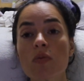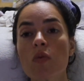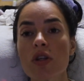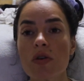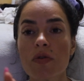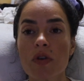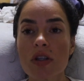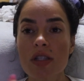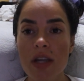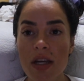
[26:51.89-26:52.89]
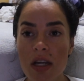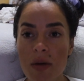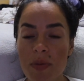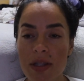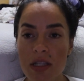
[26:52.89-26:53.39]
when you first sign
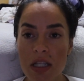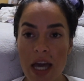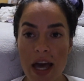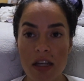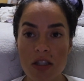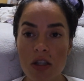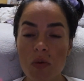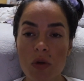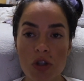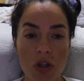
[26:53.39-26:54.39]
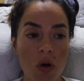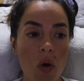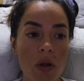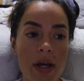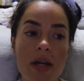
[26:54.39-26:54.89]
up, it's going to ask you what your
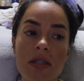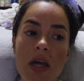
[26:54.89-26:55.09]
goal is.